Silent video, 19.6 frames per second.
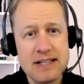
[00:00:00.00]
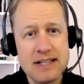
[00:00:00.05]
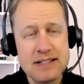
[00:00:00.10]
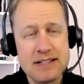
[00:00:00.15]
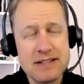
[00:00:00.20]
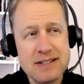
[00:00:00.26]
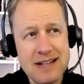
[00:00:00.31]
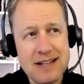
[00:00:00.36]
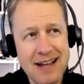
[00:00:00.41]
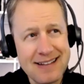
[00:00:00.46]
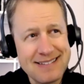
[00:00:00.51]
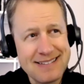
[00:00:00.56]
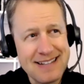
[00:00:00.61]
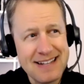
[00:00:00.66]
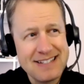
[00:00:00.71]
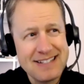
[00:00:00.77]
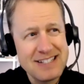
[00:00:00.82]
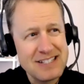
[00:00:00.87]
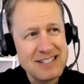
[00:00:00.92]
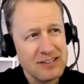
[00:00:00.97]
I
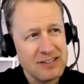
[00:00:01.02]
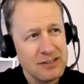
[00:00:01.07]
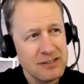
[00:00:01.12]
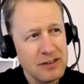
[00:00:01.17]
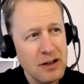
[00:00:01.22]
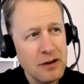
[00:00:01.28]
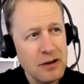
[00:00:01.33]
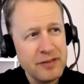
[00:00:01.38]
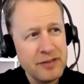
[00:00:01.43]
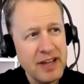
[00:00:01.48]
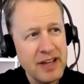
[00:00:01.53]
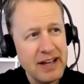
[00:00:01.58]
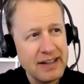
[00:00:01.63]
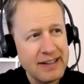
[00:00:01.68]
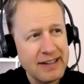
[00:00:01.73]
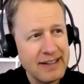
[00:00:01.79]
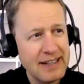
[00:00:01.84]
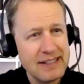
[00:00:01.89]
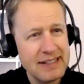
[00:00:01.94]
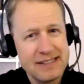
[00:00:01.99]
just love that
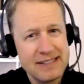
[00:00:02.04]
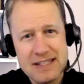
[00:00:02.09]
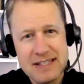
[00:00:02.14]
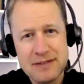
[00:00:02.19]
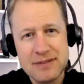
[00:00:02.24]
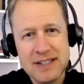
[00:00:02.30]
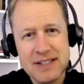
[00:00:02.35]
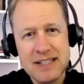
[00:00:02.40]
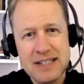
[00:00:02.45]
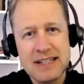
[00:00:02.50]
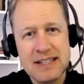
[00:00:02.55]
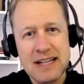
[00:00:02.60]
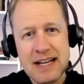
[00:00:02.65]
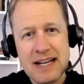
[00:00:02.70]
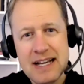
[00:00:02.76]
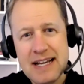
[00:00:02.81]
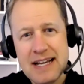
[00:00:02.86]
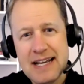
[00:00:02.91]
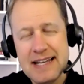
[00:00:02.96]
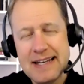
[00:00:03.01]
connectivity
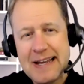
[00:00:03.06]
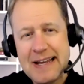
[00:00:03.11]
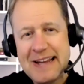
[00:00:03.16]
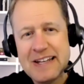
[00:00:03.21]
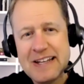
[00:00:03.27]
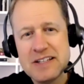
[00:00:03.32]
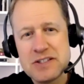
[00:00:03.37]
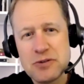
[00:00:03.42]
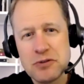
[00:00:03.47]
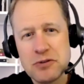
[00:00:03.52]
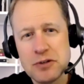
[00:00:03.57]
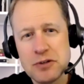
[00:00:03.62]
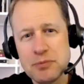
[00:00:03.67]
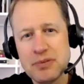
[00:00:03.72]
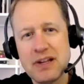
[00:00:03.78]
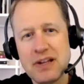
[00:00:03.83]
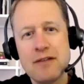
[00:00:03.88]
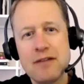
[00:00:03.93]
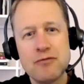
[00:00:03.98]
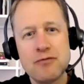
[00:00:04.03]
and any sort of
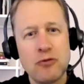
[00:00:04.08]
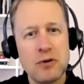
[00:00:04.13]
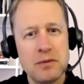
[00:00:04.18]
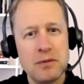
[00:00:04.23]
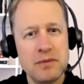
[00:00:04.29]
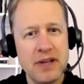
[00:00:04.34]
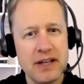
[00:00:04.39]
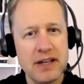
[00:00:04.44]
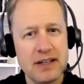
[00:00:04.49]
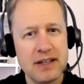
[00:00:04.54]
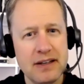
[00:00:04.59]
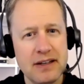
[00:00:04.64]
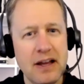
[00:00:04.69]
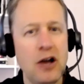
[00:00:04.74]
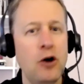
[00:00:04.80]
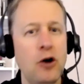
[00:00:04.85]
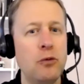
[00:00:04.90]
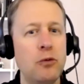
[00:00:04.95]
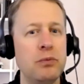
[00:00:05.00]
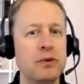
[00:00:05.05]
platform that can
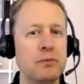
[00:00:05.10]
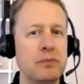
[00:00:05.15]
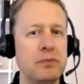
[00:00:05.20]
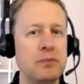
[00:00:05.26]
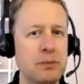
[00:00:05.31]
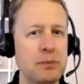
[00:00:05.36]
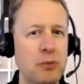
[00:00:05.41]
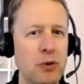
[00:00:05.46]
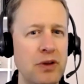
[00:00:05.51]
help people that